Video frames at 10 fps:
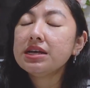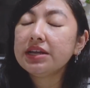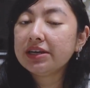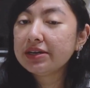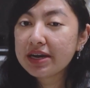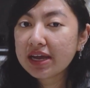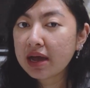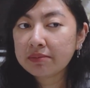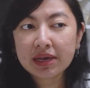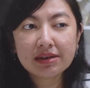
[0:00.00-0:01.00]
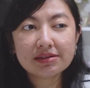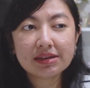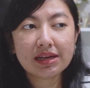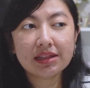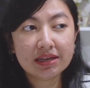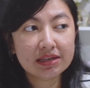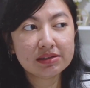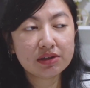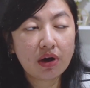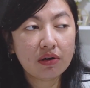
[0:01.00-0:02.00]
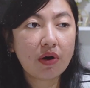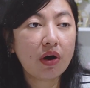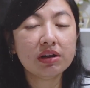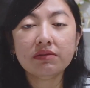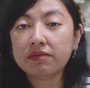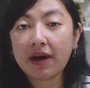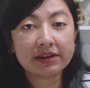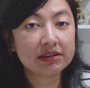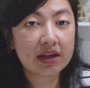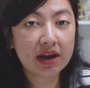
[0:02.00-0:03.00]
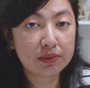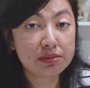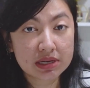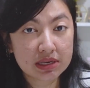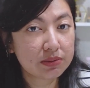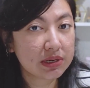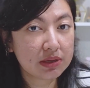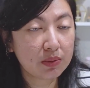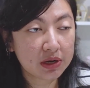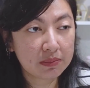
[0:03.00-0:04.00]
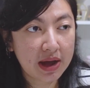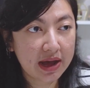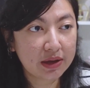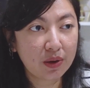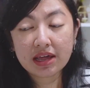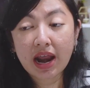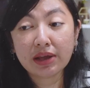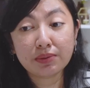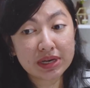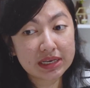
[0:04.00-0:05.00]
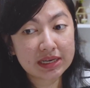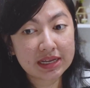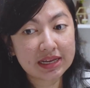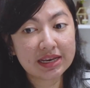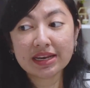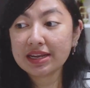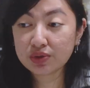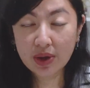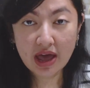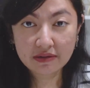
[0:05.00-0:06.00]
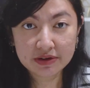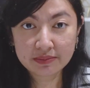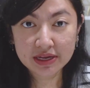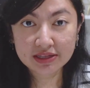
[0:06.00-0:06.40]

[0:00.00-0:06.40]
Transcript: the other day I made a list of all the vinyl that I really really want to buy that I really need to have in my